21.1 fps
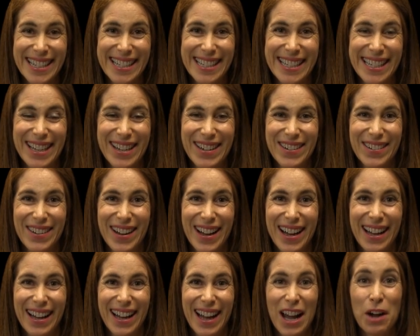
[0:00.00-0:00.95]
So
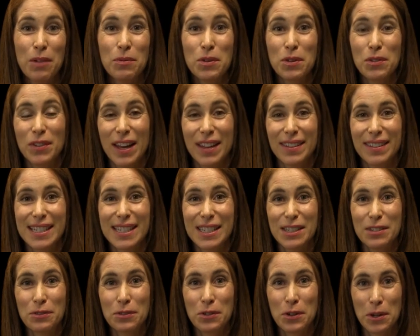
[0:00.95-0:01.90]
uh, I hope you found
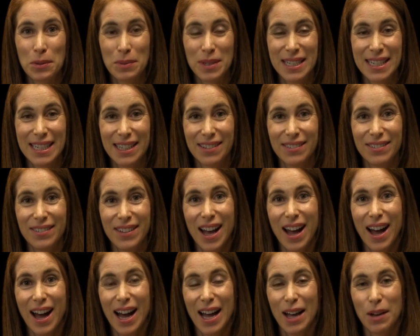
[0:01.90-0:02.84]
this informative.
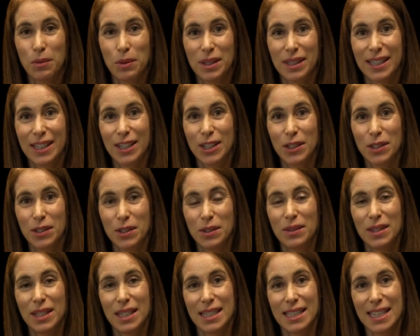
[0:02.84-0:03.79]
I will
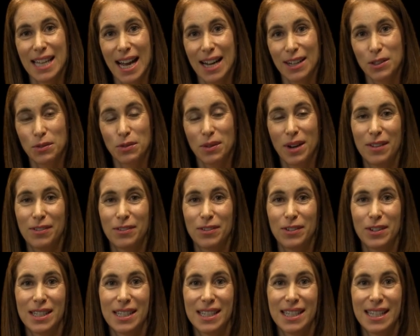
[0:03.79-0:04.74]
include the exact
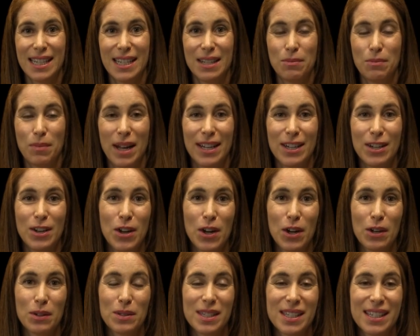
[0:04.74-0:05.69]
reference in my
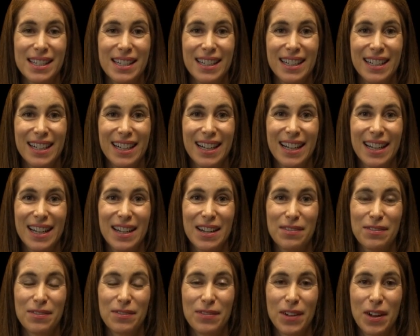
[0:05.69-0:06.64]
notes
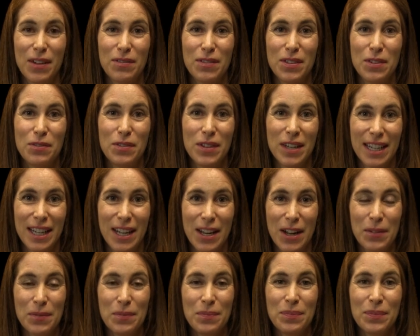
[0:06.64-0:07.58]
uh, of the
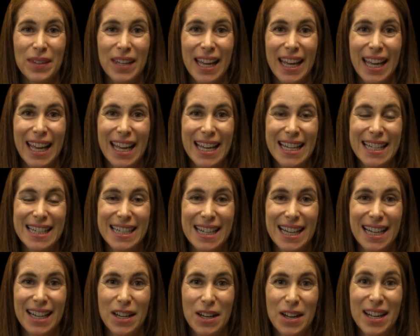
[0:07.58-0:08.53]
video. And
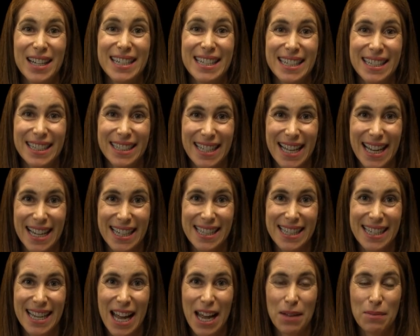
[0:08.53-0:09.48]
uh, until
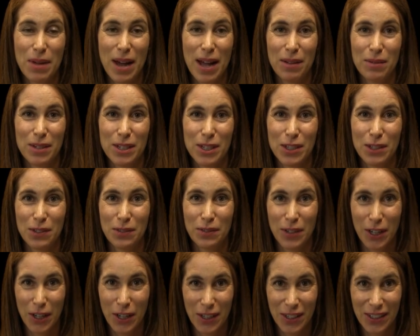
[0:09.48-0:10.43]
next time, I wish you
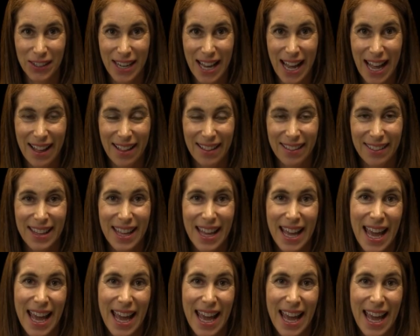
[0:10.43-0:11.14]
very good health.